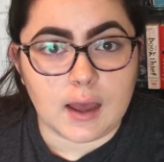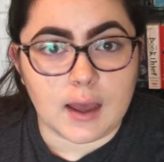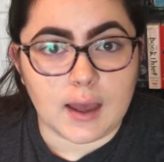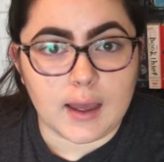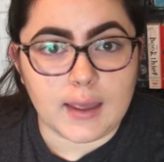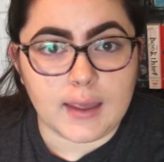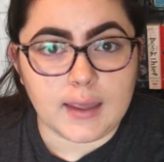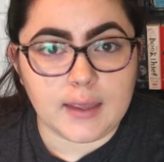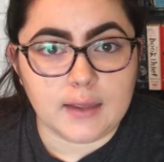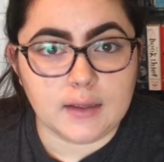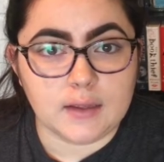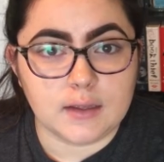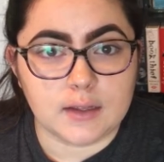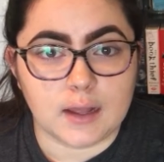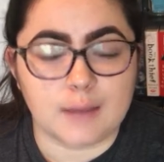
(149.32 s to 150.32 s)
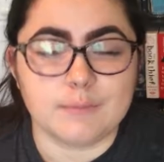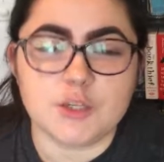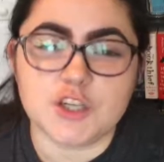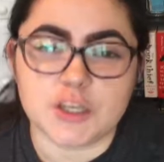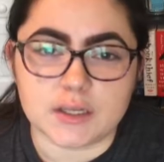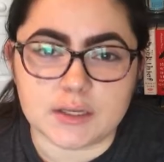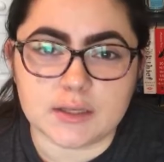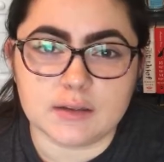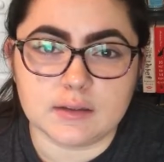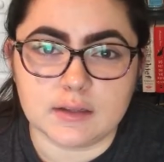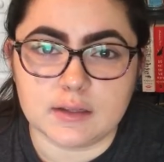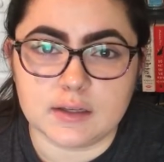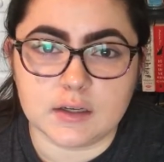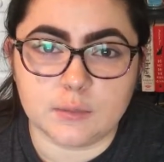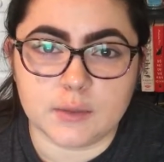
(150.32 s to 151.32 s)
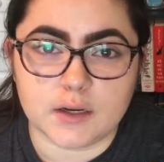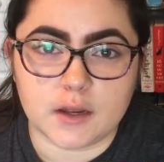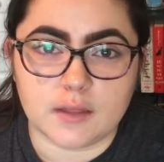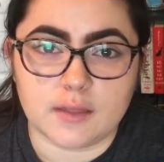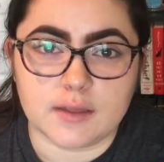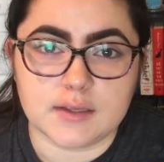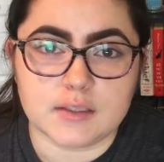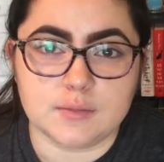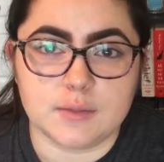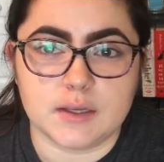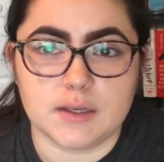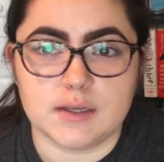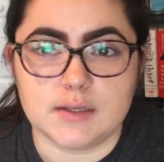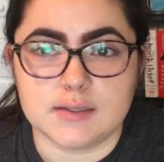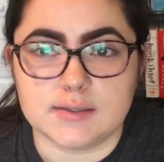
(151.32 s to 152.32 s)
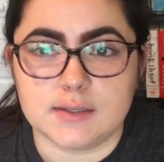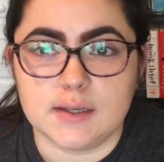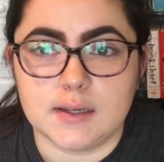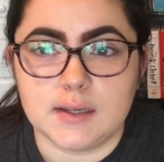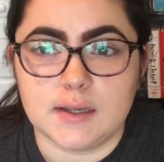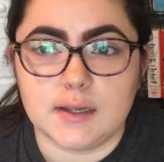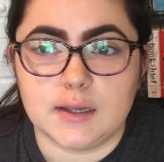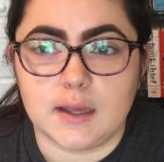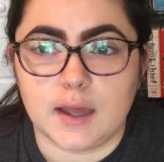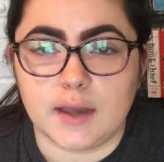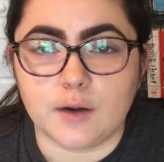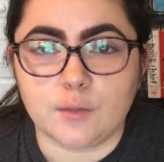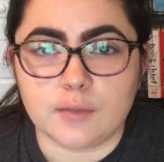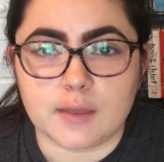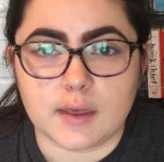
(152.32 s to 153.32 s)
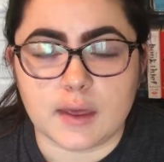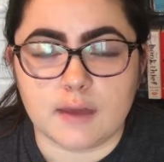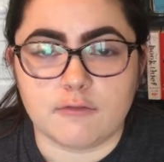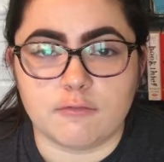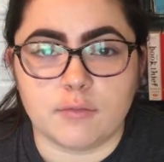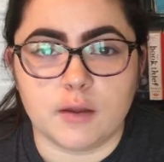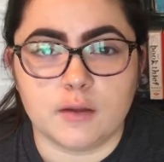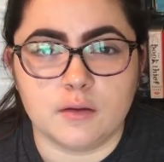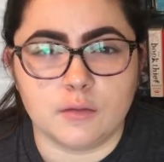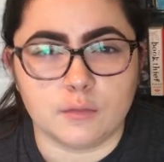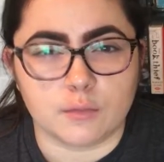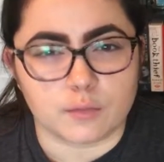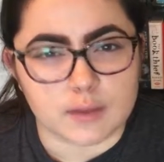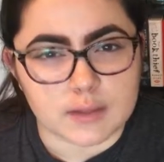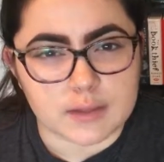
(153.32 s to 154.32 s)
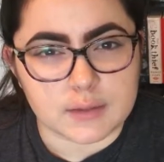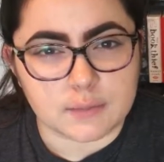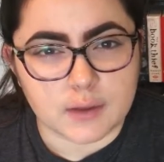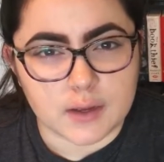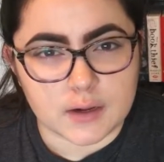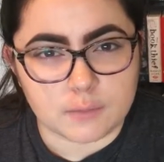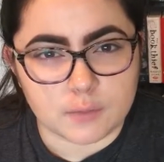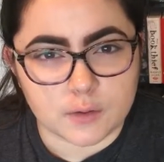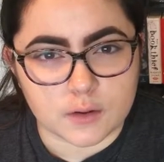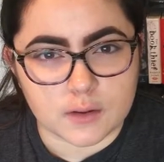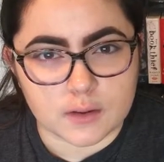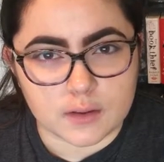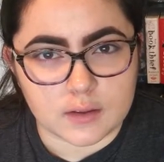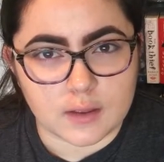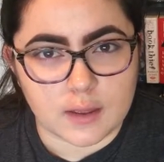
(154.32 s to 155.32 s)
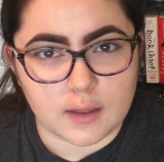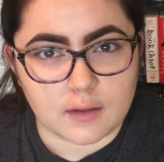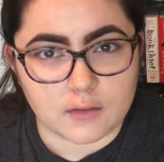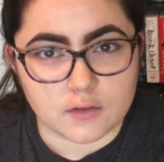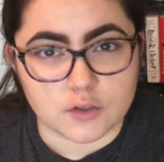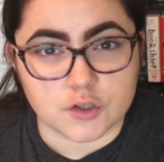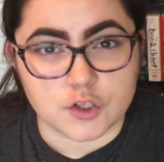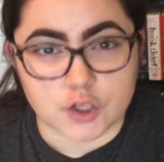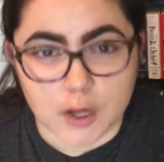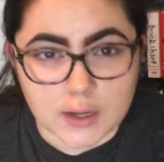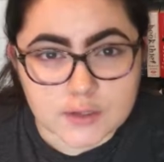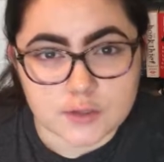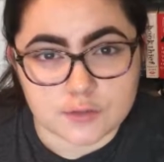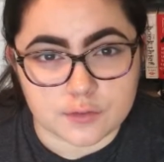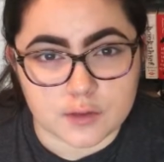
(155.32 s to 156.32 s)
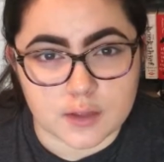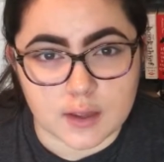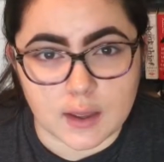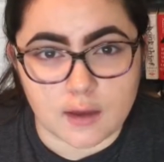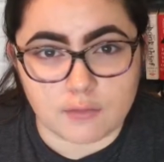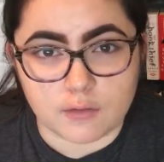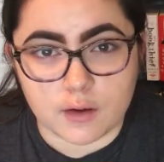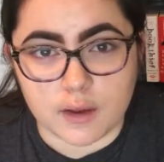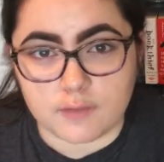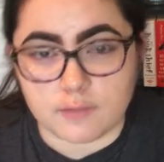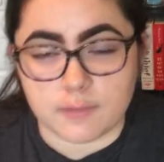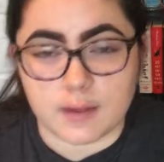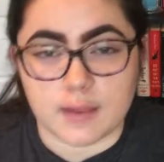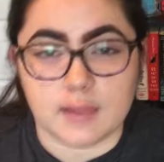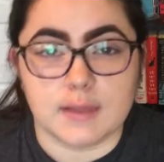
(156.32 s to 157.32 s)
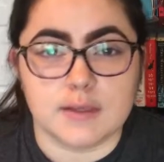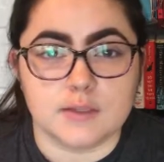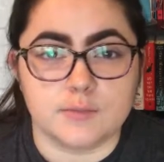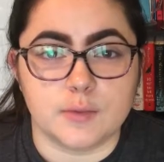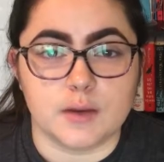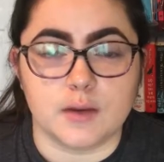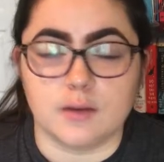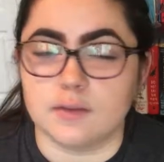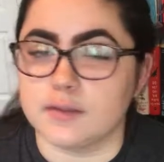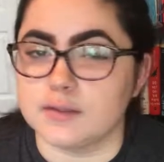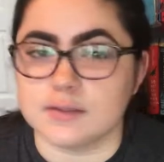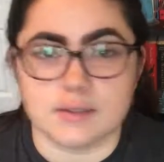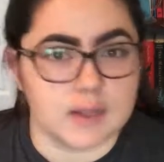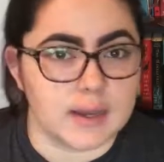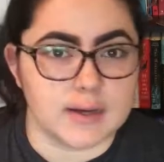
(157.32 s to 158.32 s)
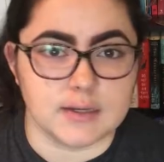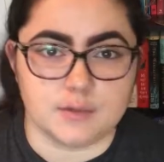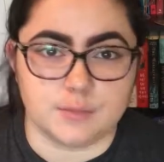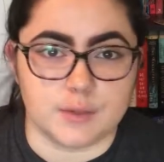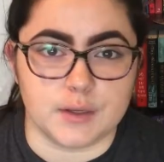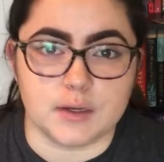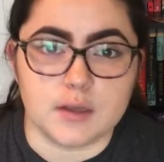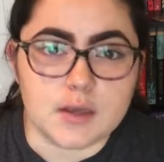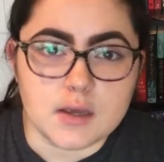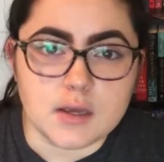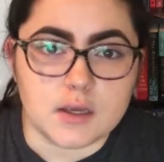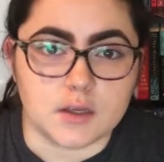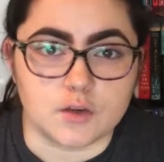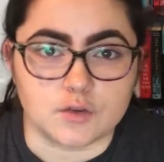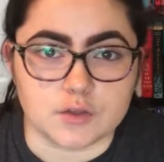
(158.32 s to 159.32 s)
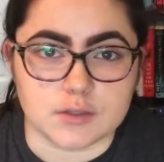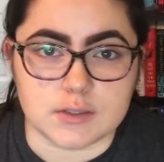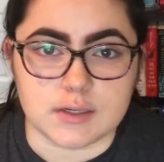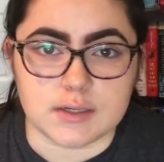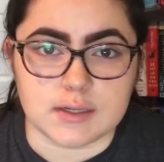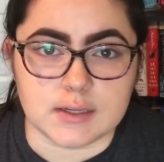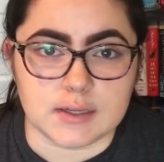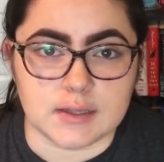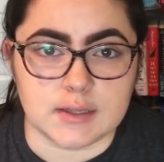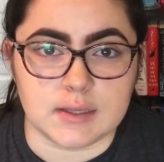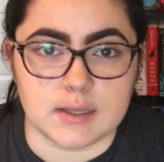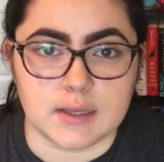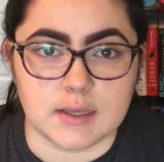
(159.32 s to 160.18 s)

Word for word: I'm cheating a little bit on this because I don't think I've really bought a book just for the cover. I've at least been the slightest bit interested in